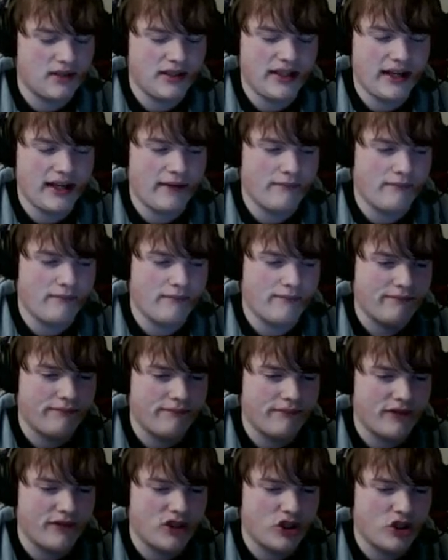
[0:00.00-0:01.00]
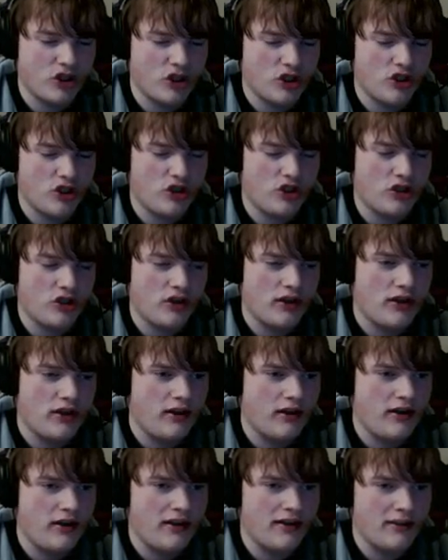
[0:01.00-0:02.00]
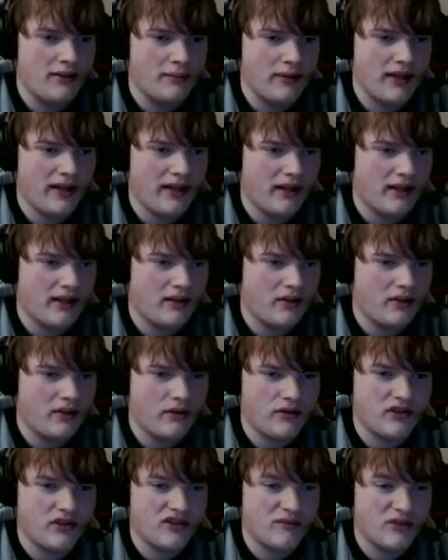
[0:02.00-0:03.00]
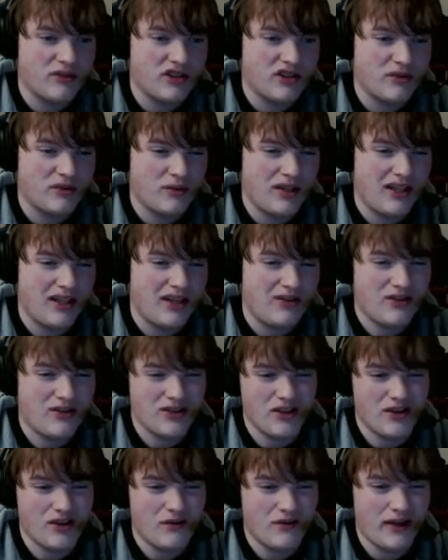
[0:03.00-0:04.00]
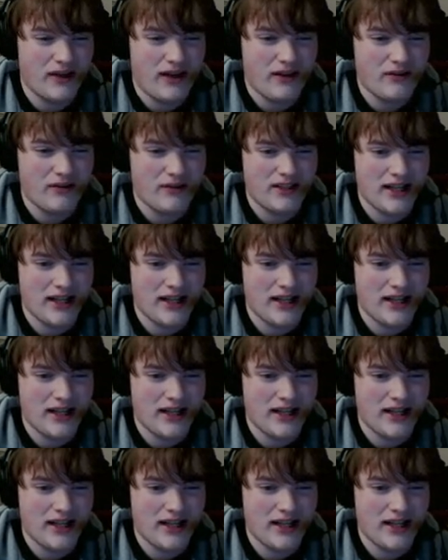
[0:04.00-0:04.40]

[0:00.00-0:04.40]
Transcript: Yeah. Shh. The plant had closed almost 3 years ago now.